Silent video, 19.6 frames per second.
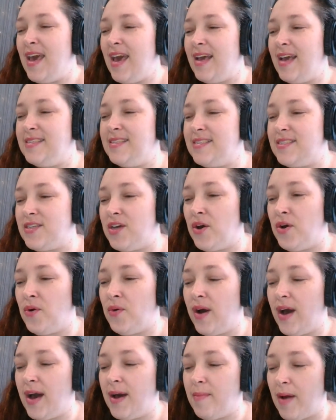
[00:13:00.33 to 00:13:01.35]
And
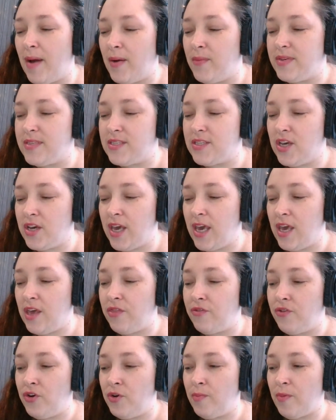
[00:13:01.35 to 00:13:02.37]
so I was
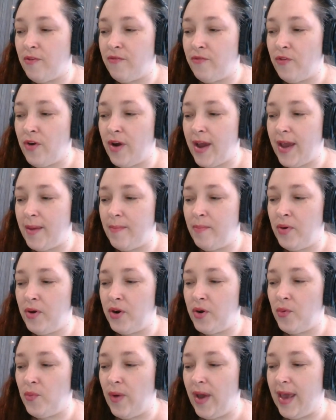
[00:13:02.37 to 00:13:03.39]
looking through before I
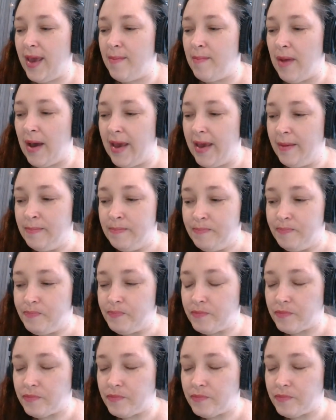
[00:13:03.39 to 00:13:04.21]
put away my